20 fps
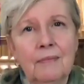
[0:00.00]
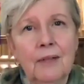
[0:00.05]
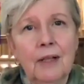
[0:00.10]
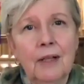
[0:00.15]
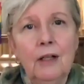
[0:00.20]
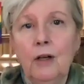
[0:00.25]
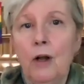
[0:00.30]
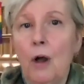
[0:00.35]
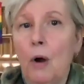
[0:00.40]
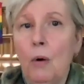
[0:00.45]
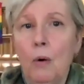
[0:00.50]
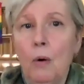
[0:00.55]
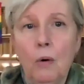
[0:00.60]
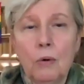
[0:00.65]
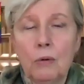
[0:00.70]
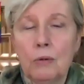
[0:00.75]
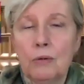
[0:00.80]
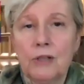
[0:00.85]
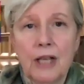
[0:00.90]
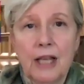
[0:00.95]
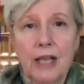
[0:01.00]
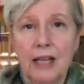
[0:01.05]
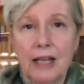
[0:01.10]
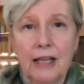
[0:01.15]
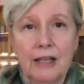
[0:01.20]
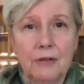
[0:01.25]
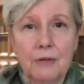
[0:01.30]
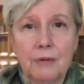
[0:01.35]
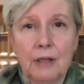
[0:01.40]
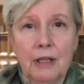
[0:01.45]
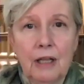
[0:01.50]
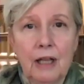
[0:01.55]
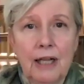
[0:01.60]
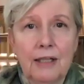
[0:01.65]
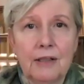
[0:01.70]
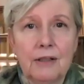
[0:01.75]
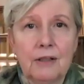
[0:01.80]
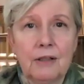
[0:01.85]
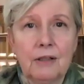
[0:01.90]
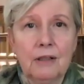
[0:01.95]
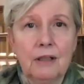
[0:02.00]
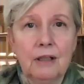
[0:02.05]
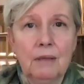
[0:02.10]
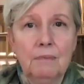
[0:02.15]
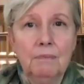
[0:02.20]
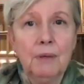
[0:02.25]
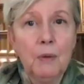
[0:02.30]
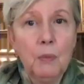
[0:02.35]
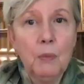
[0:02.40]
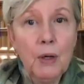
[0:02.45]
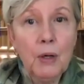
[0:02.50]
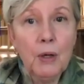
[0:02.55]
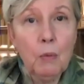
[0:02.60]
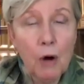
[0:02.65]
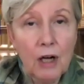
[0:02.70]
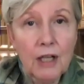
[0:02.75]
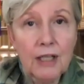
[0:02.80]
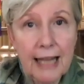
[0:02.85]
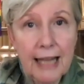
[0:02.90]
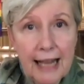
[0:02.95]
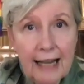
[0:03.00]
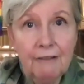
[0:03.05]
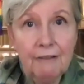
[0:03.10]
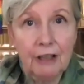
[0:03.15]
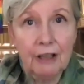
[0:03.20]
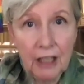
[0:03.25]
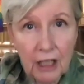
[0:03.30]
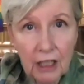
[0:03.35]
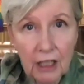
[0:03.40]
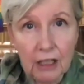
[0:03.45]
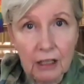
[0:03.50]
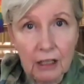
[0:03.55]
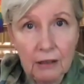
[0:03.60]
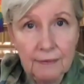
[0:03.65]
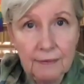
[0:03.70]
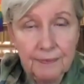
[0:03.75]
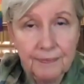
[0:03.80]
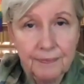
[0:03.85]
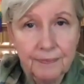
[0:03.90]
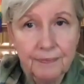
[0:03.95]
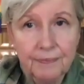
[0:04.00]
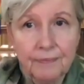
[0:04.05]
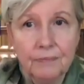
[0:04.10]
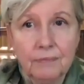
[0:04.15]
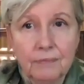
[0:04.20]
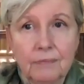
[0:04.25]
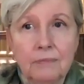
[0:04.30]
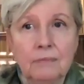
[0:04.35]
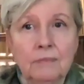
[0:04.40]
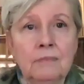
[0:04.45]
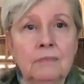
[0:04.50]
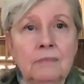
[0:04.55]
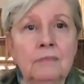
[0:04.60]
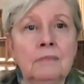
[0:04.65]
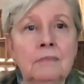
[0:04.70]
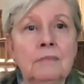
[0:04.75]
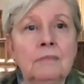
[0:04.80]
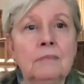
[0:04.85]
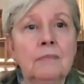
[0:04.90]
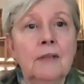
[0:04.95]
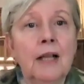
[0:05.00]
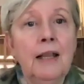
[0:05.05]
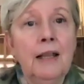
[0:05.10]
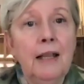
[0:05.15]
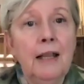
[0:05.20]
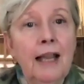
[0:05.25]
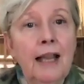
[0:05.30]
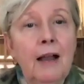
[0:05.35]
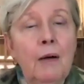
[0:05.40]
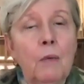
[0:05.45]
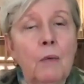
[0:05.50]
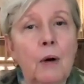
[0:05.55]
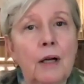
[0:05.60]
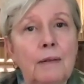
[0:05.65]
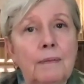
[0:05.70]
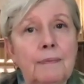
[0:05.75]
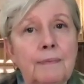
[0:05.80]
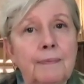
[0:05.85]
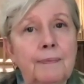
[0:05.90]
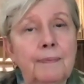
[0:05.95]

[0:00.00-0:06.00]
No, say the Israelites, but we want to have a king. And they get one.